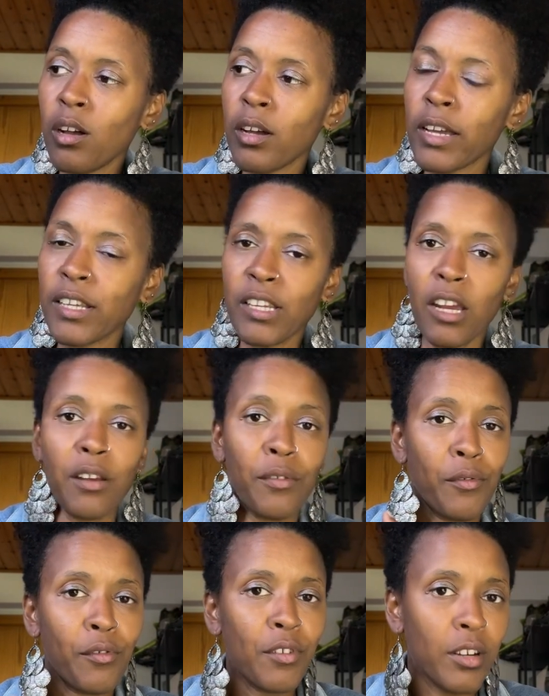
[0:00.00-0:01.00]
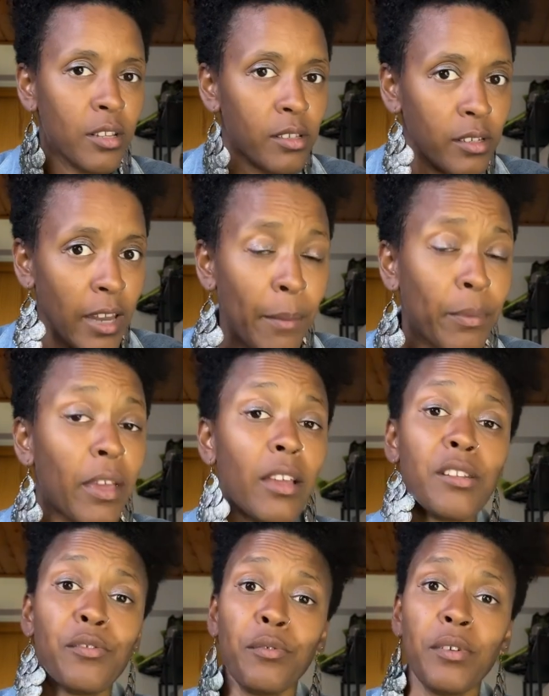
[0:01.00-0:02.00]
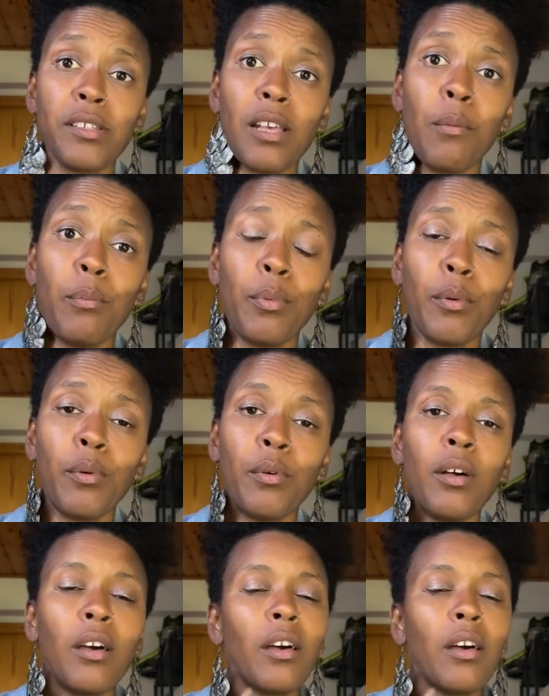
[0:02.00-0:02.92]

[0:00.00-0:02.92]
container for the napkins, for example.